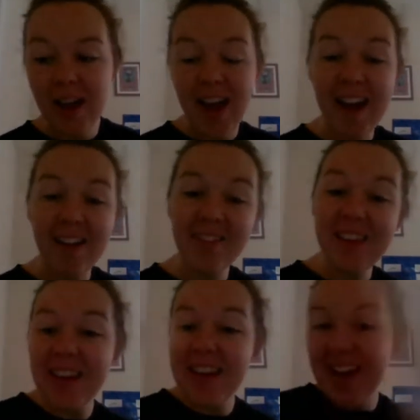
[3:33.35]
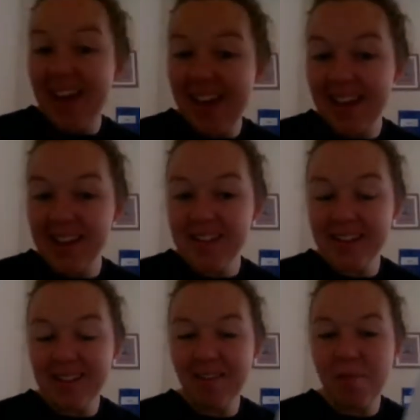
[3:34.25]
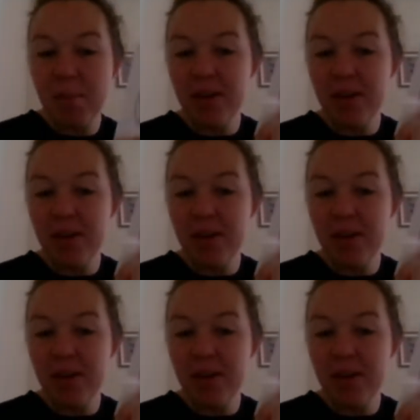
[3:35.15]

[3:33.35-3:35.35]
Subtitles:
At the end. Remember,